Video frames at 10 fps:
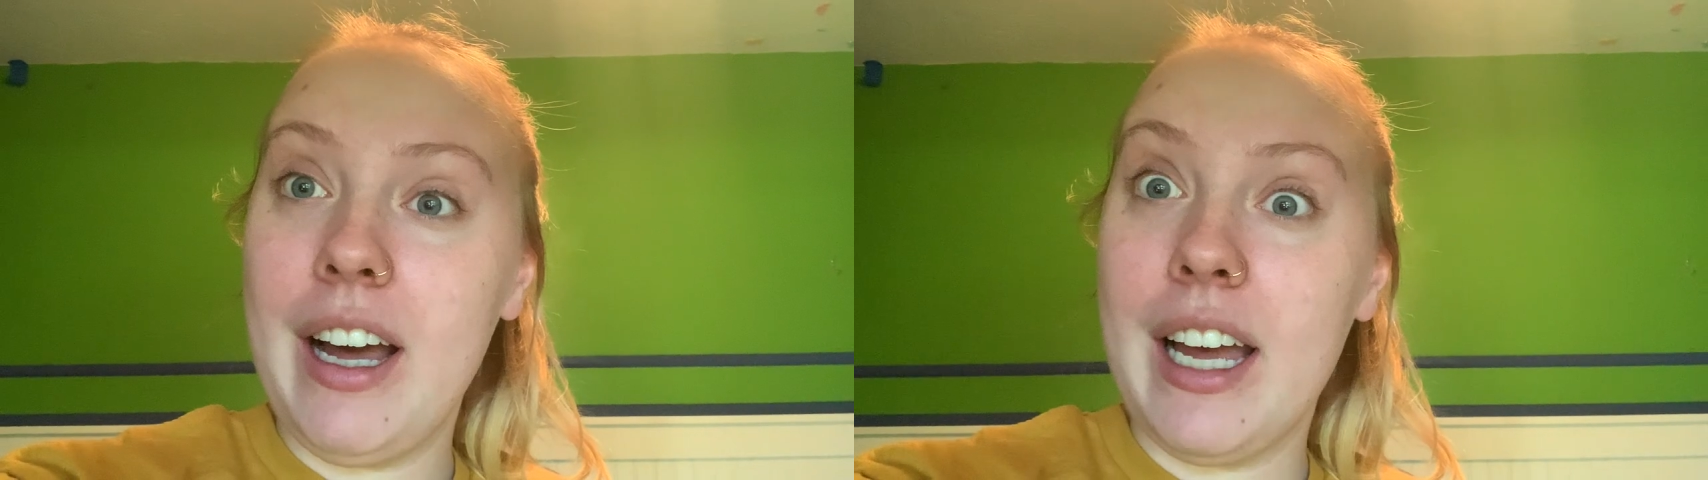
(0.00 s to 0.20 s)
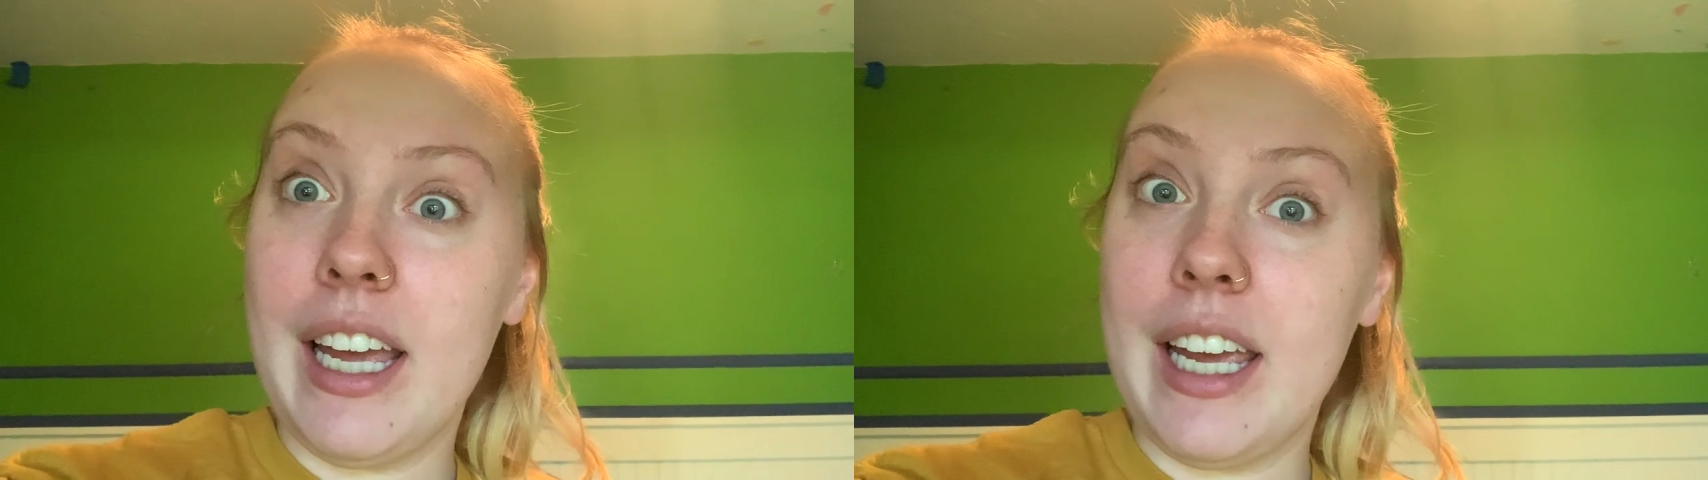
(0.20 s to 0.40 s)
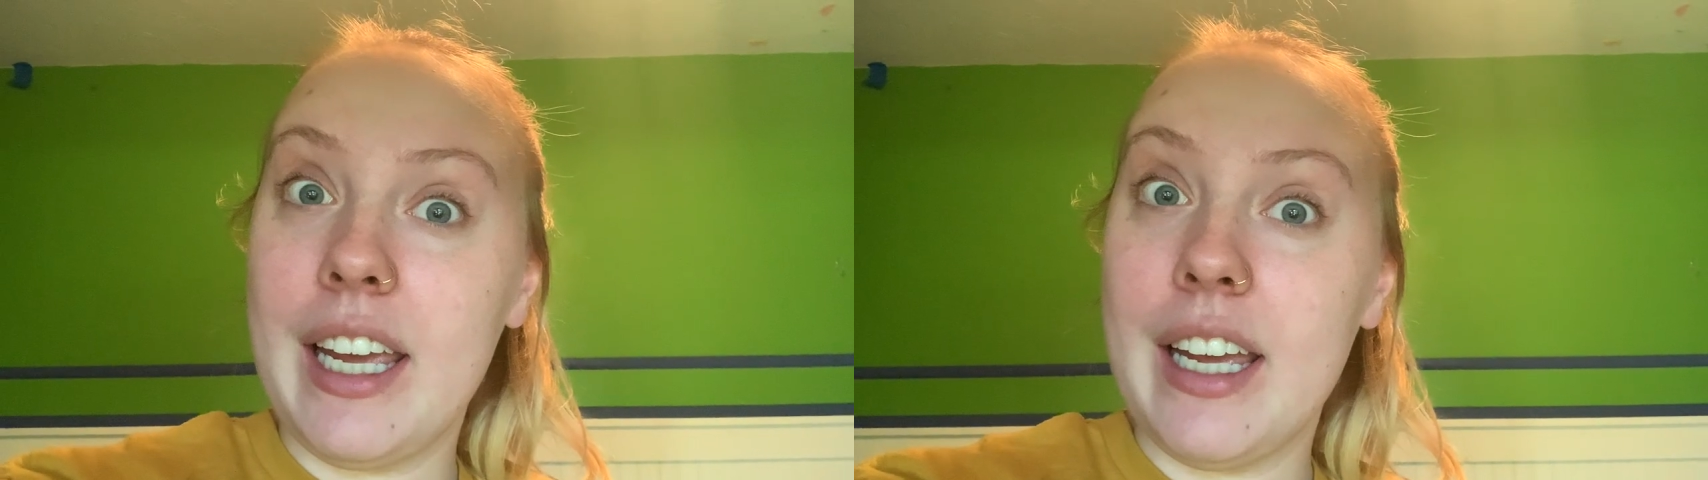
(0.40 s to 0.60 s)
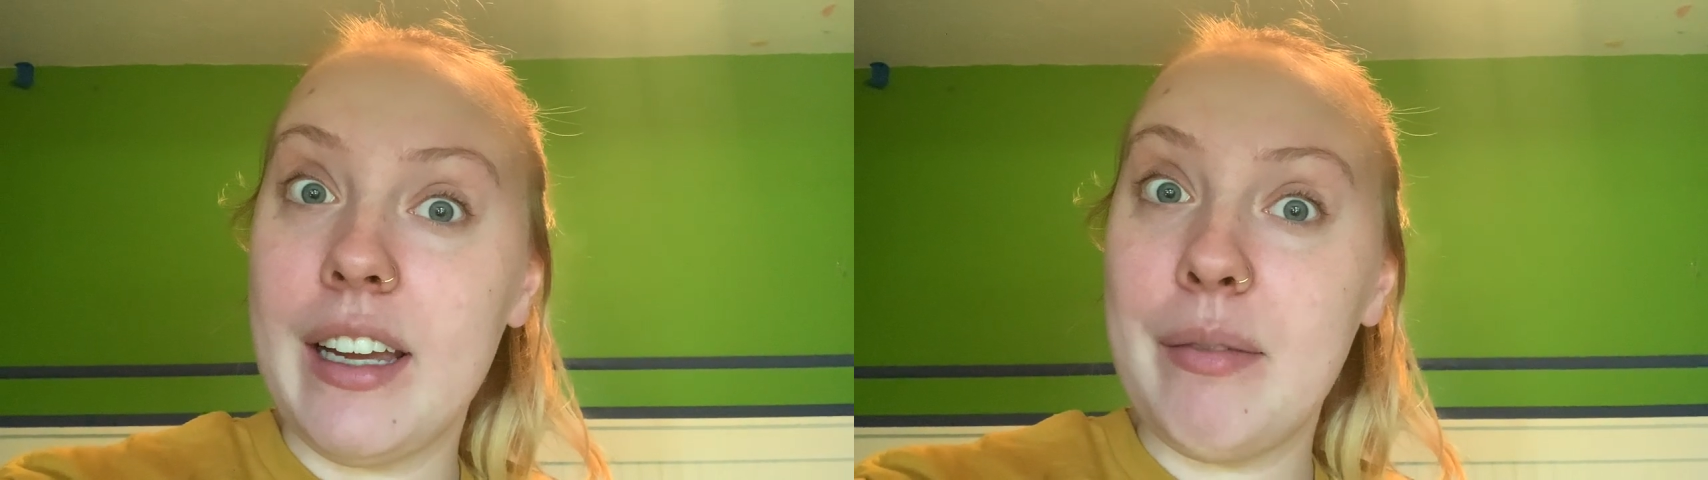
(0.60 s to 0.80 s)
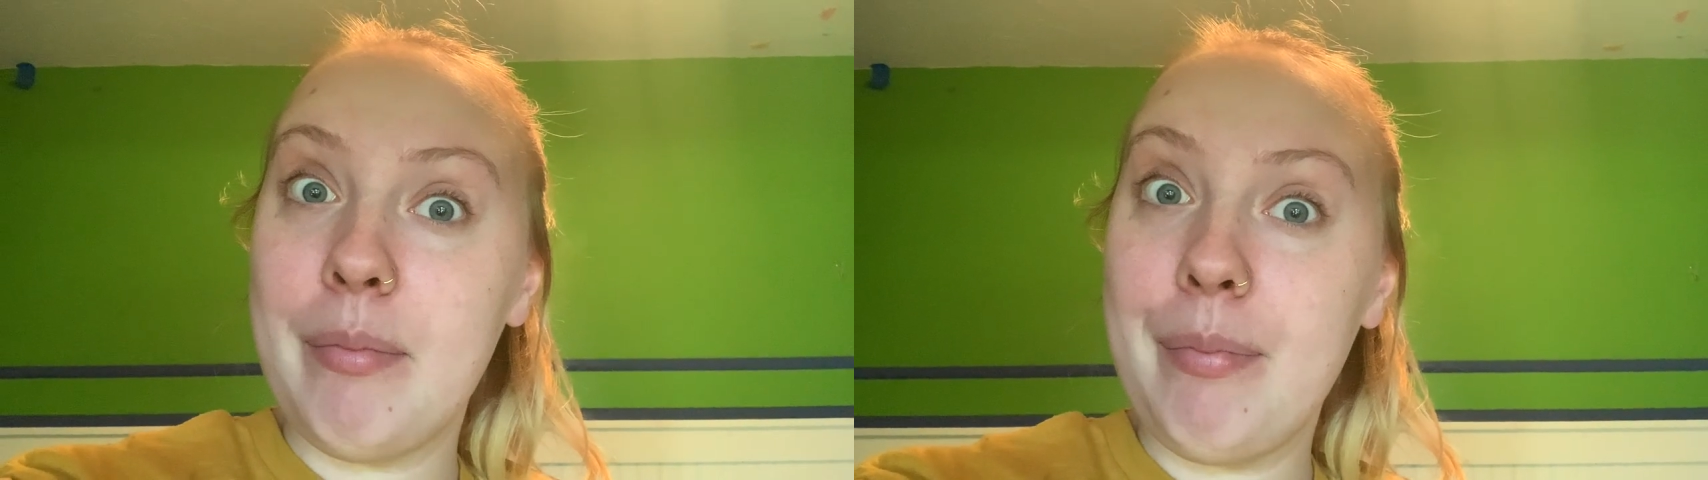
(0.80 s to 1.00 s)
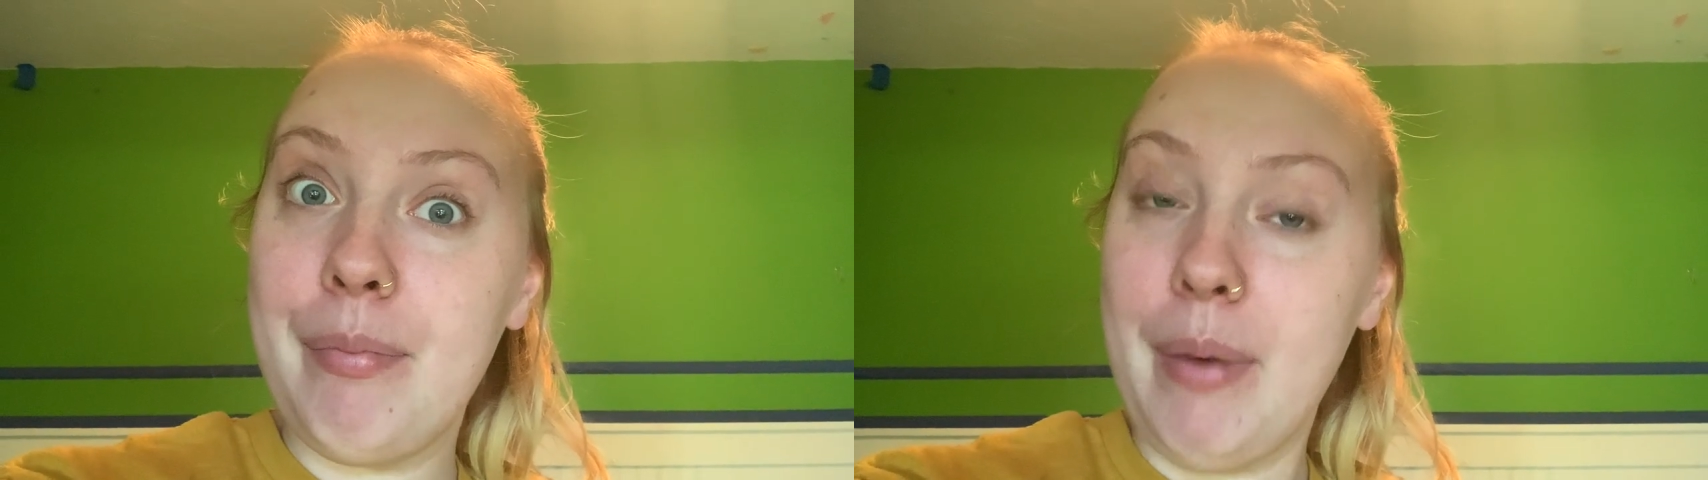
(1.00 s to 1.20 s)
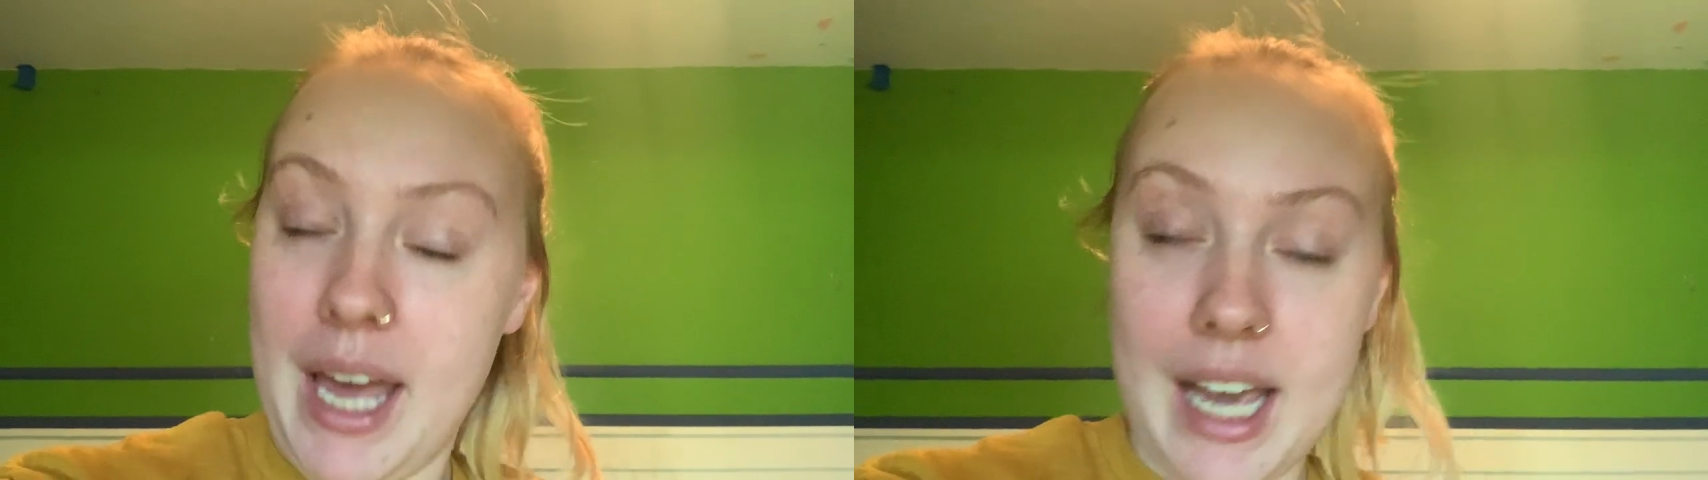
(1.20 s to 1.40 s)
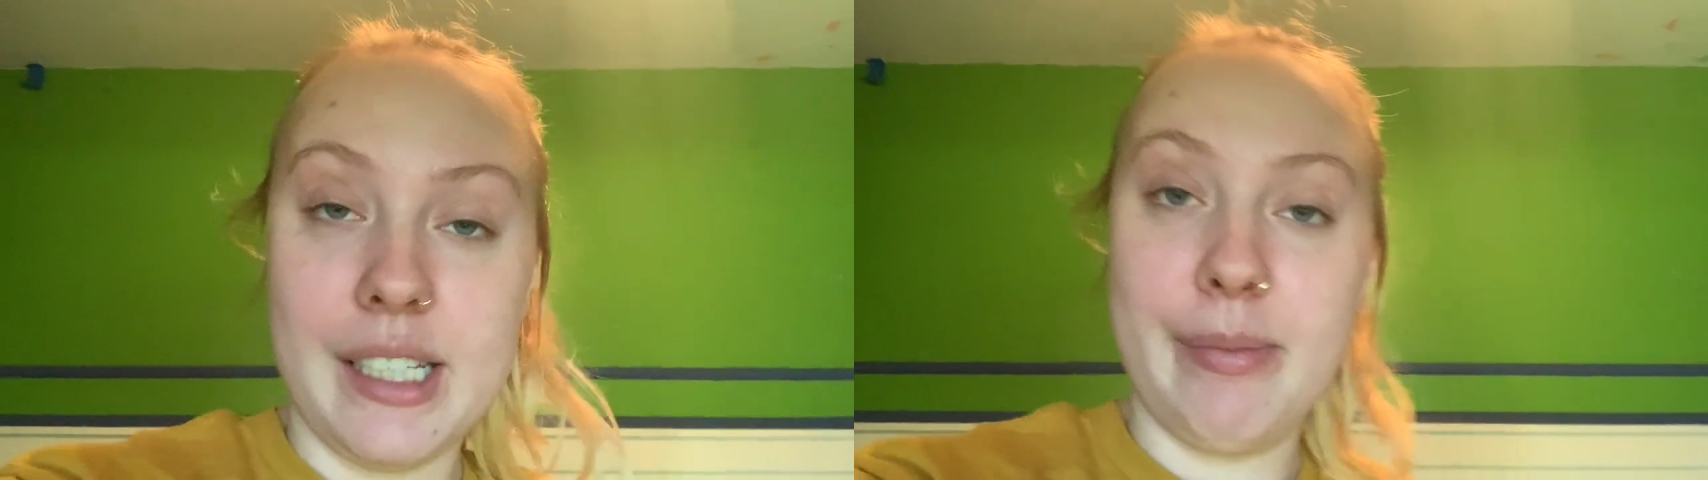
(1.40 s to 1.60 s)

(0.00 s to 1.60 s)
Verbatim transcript: I packed